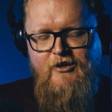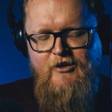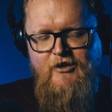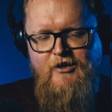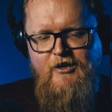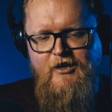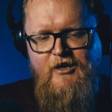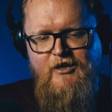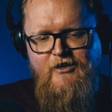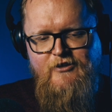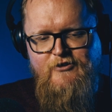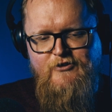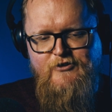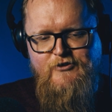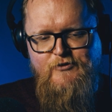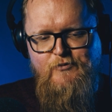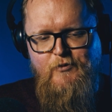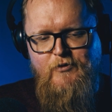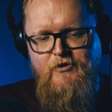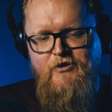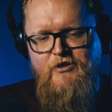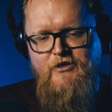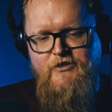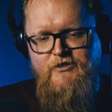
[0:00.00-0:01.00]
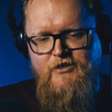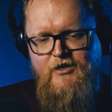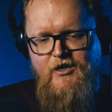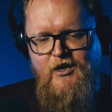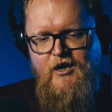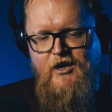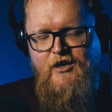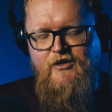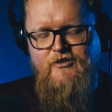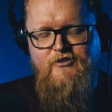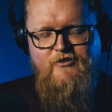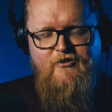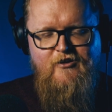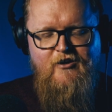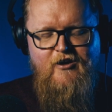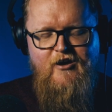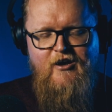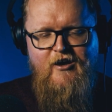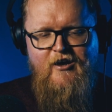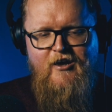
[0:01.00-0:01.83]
Lee does one of these kicks,